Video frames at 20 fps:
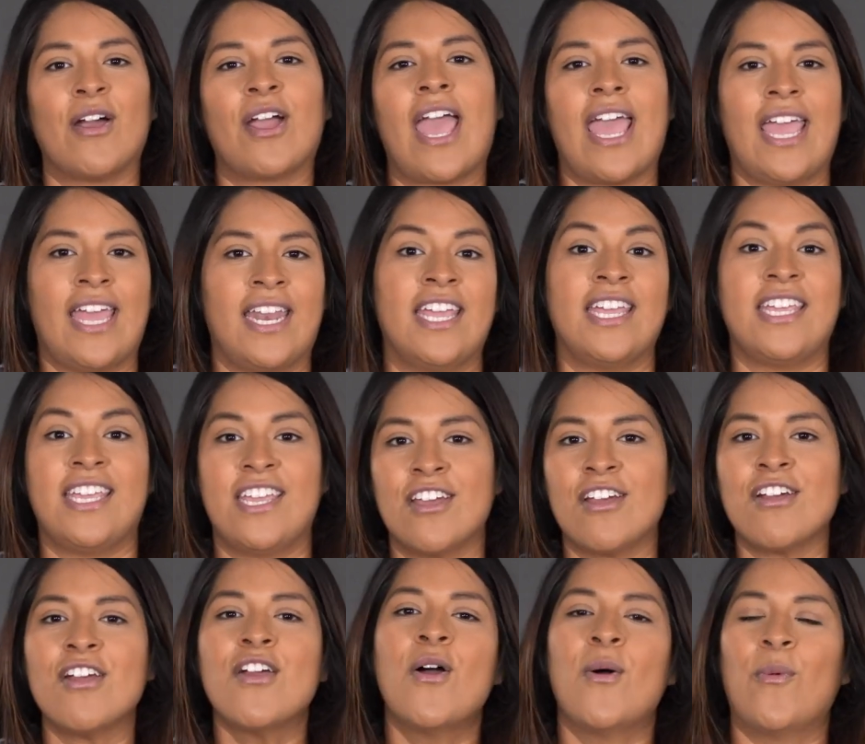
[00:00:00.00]
okay, in a
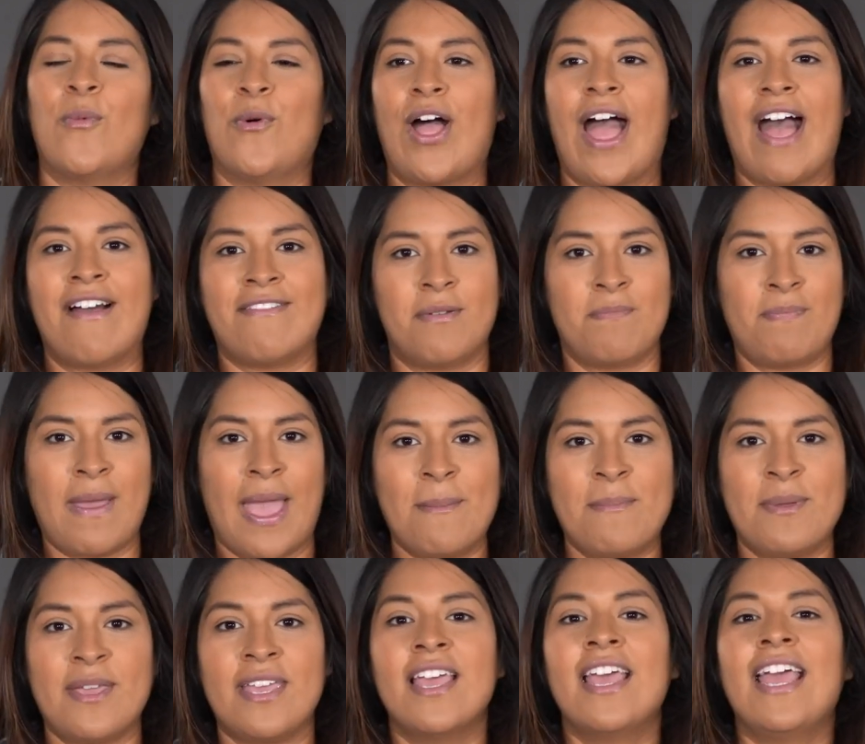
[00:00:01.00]
year, we'll have a
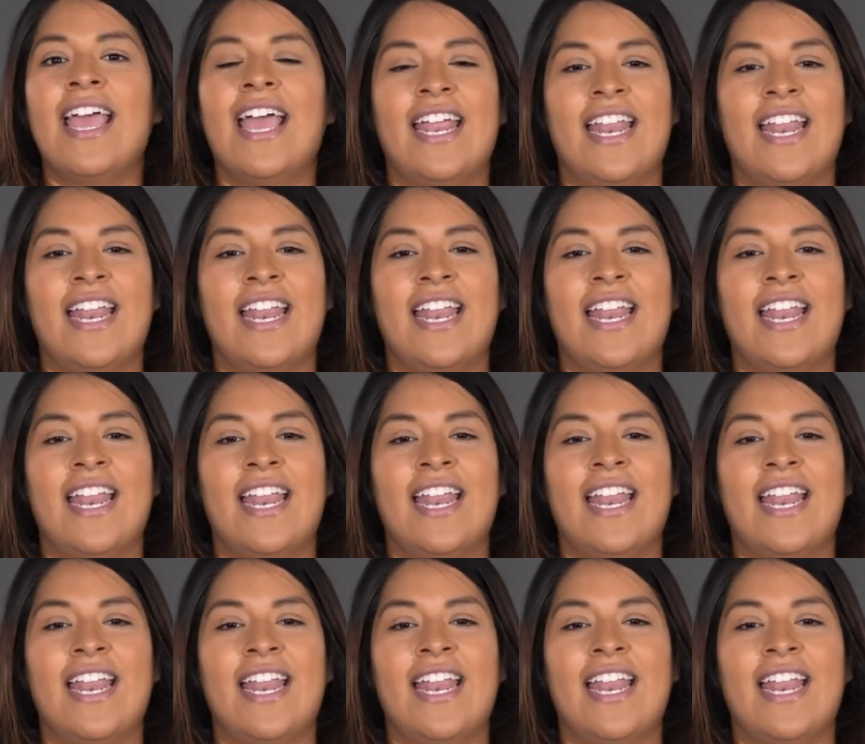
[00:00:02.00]
baby.